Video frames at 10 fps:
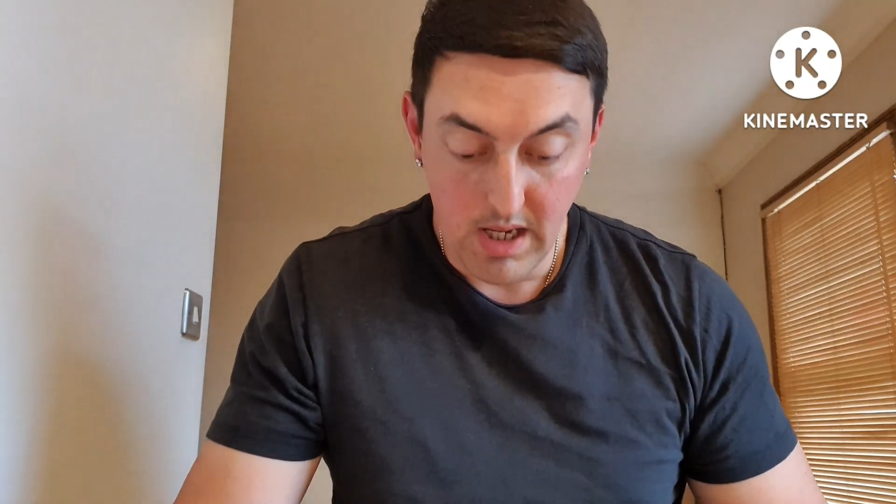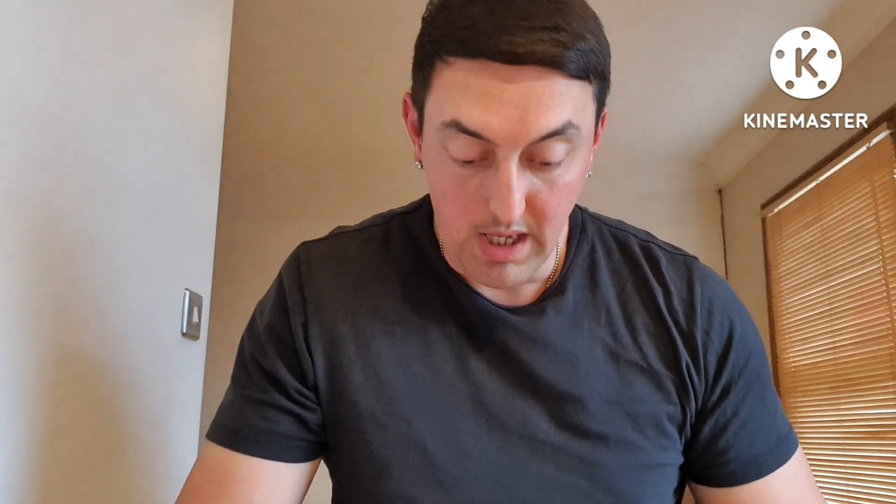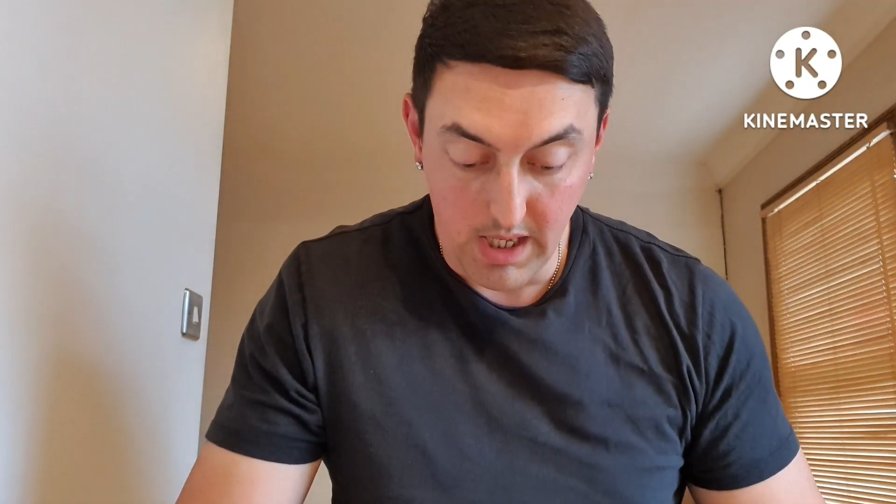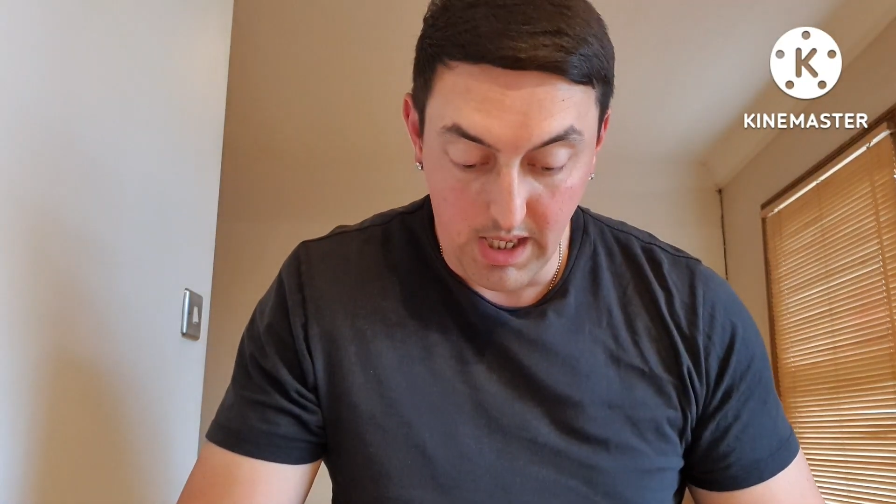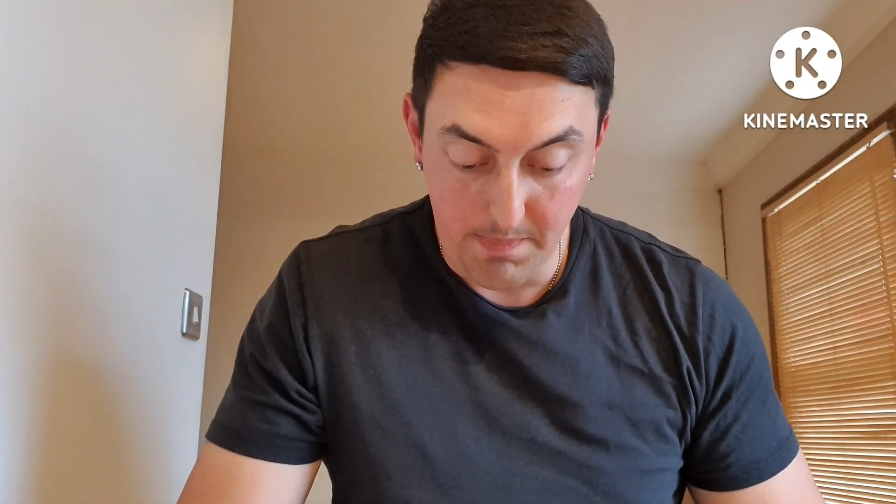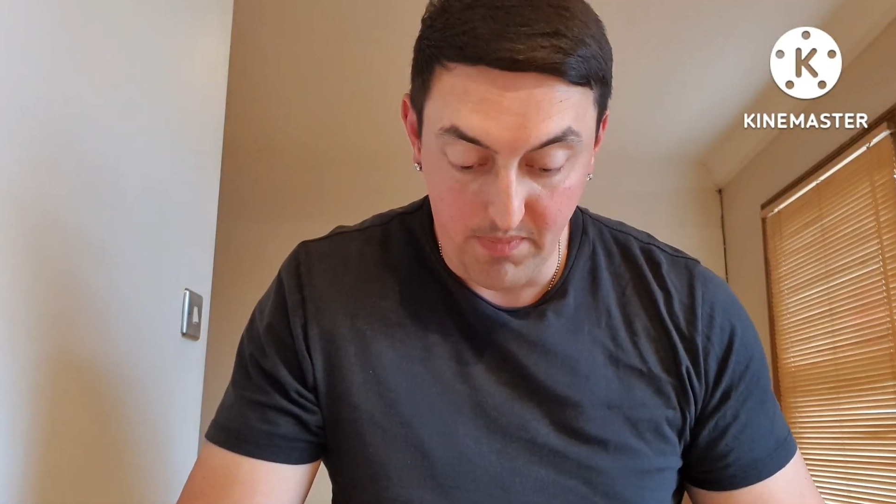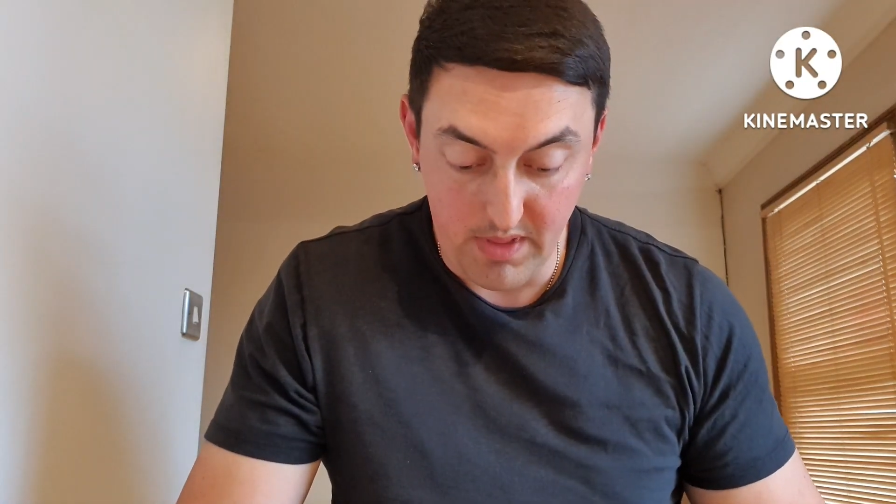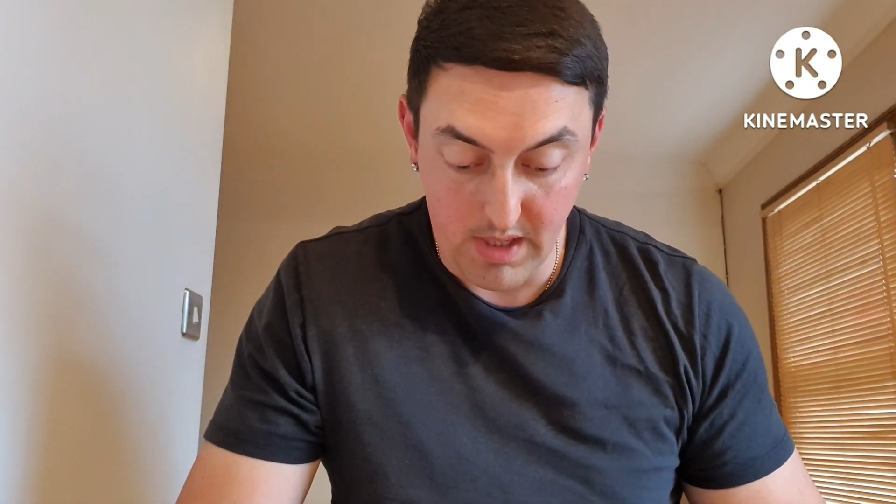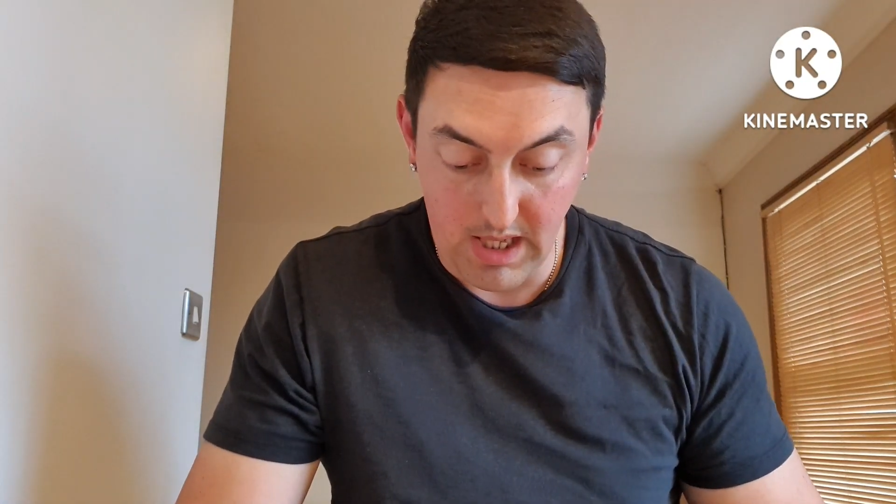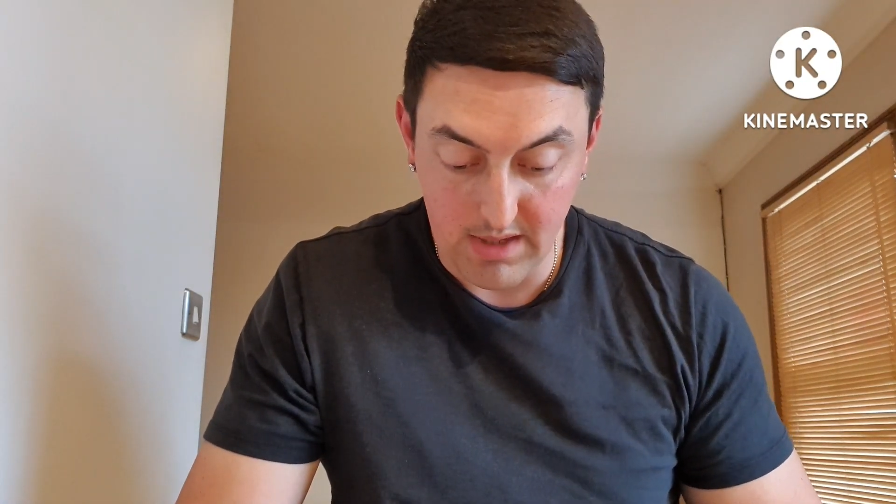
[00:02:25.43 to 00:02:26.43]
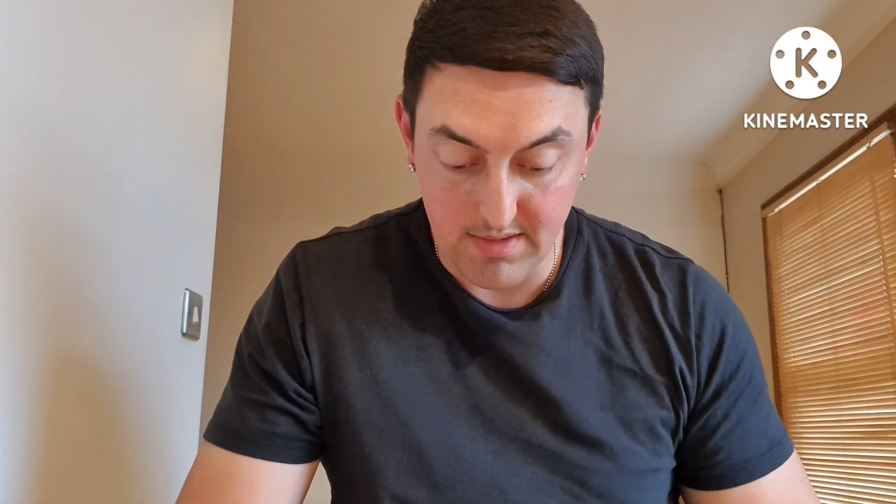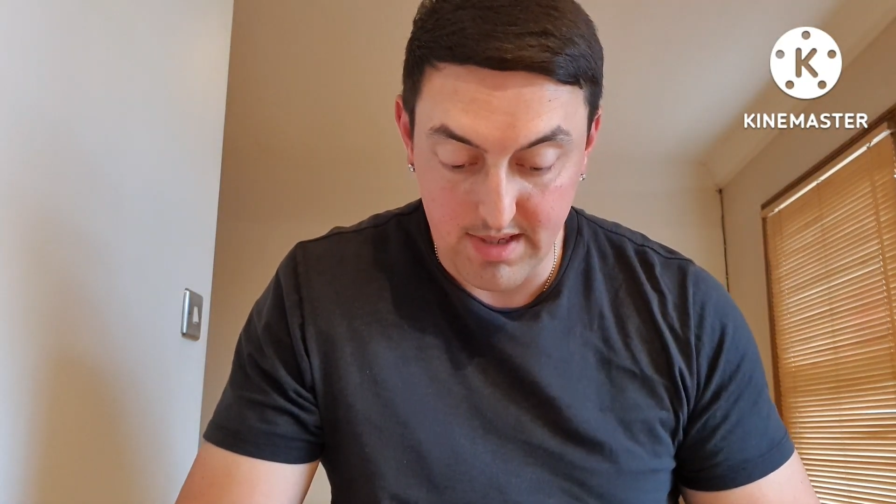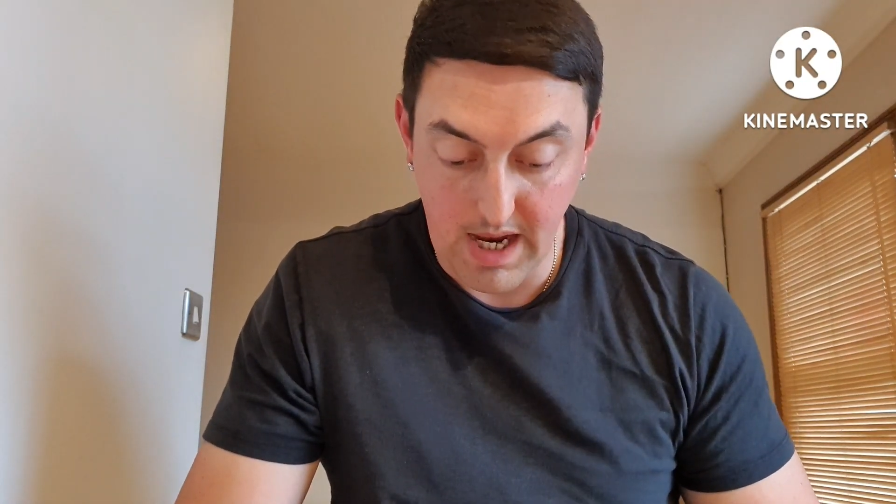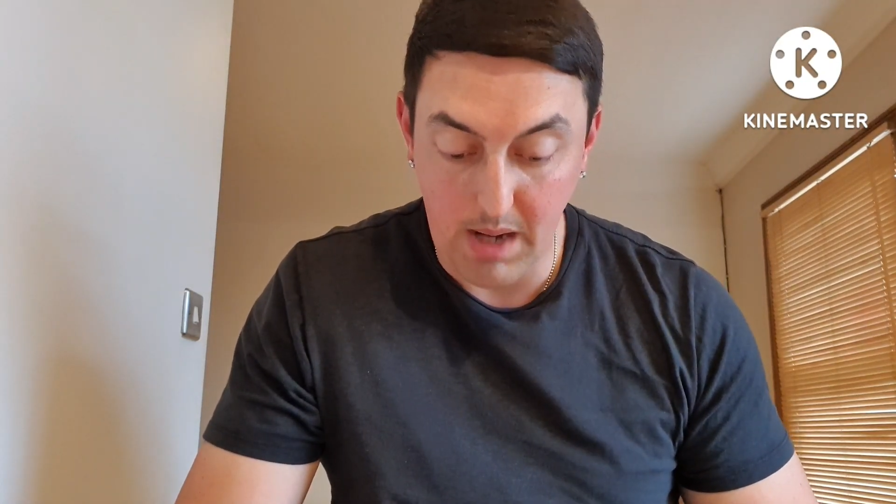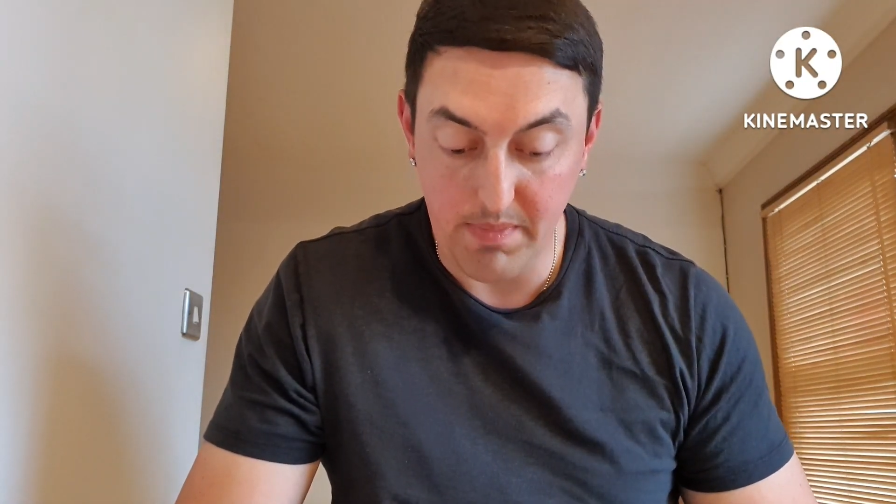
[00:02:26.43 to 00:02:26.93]
The last
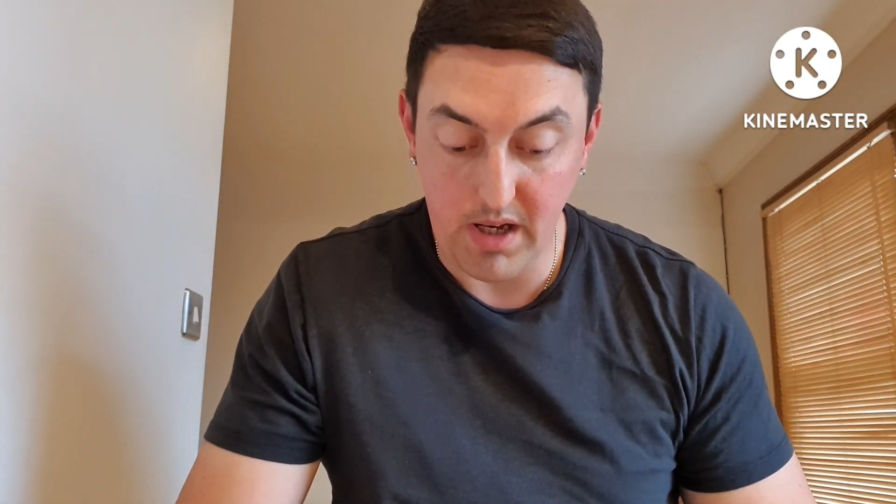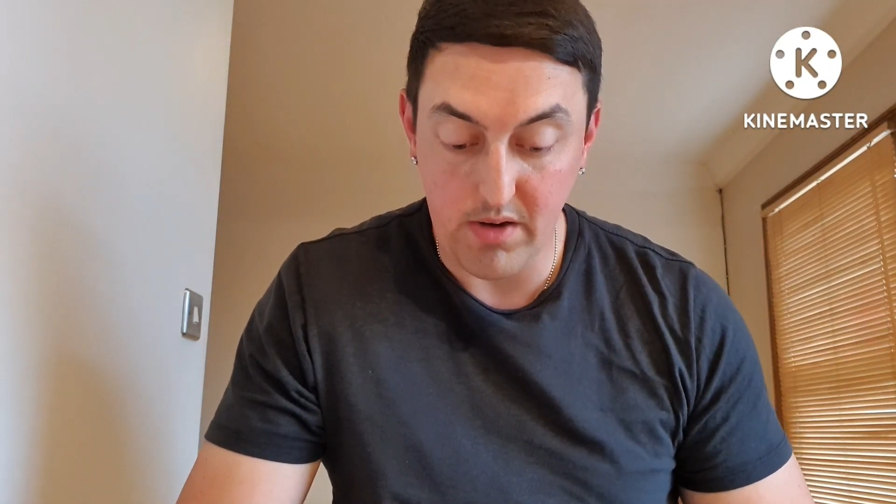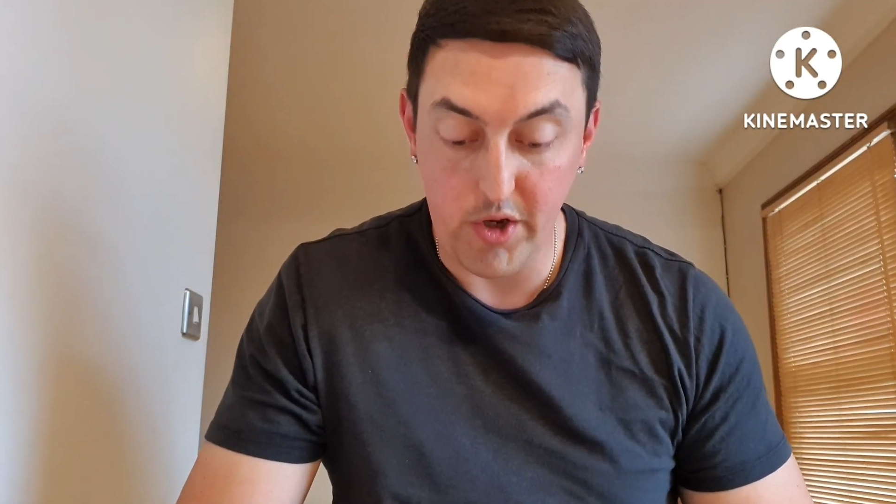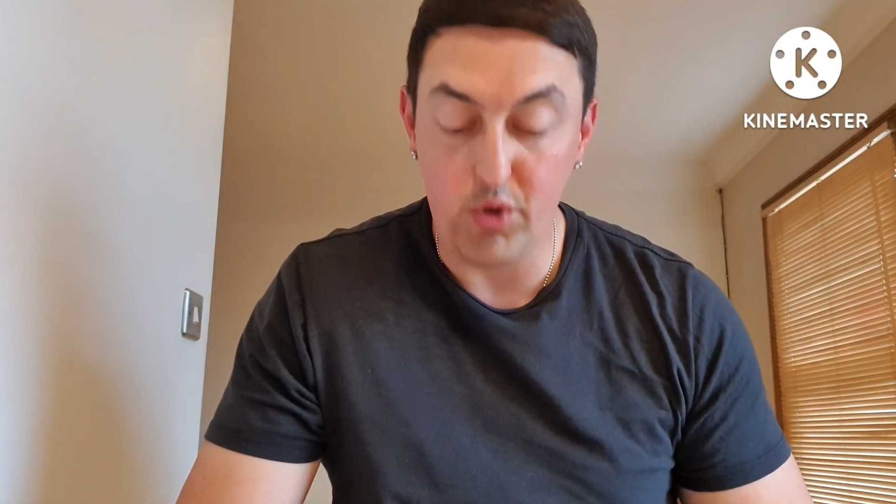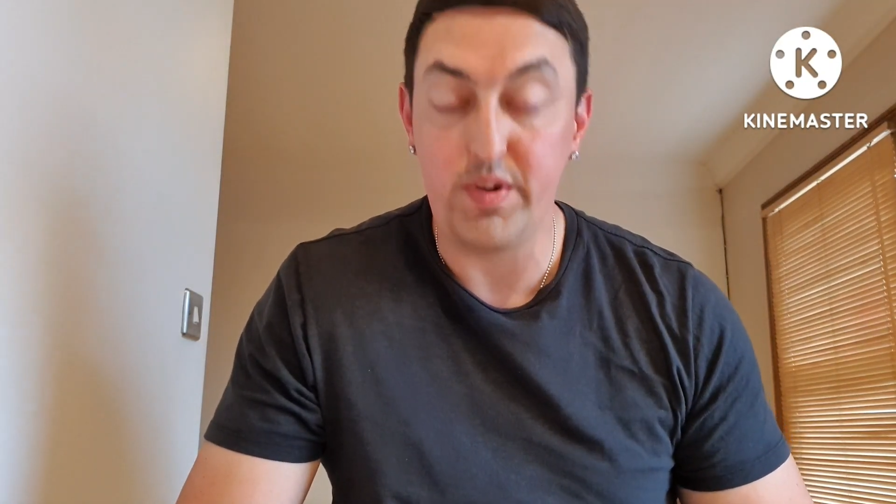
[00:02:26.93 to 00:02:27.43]
time that New